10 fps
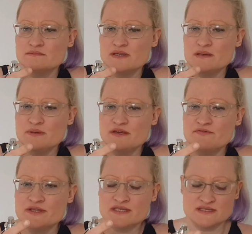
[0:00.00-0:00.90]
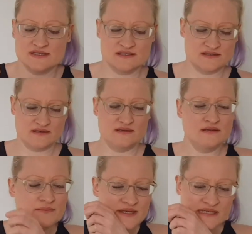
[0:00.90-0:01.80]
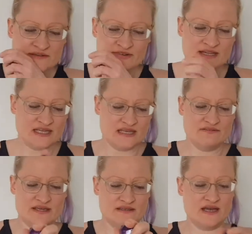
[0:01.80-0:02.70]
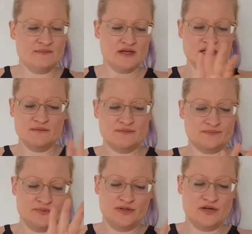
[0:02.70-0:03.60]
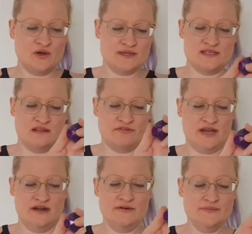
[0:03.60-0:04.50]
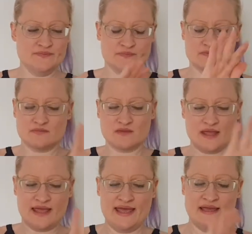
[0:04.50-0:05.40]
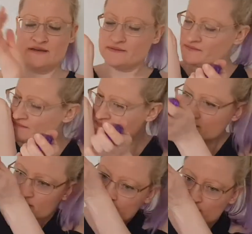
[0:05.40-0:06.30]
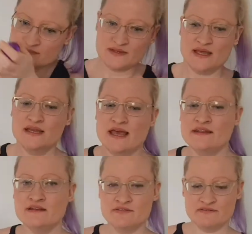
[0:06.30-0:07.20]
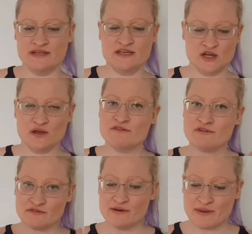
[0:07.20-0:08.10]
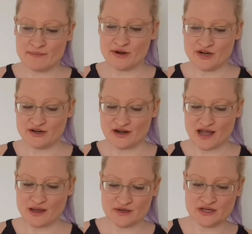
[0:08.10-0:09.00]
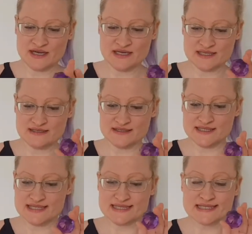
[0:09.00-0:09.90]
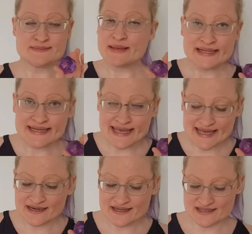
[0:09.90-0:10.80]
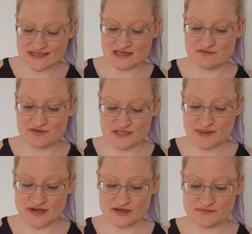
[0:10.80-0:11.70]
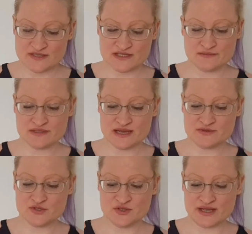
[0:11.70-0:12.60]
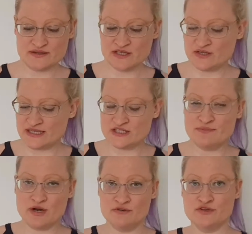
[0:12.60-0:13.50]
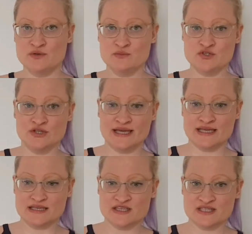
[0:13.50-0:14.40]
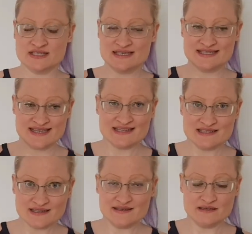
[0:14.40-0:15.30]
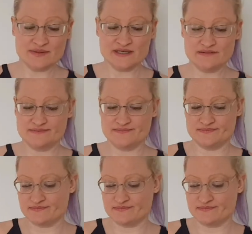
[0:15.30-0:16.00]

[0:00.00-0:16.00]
Maybe if it's, I mean, if I leave it, I'm gonna put it on myself here. And at the end of the video, if I remember, I'm gonna smell it again and see if it's better. Because sometimes you need to perfume to like just set a little bit.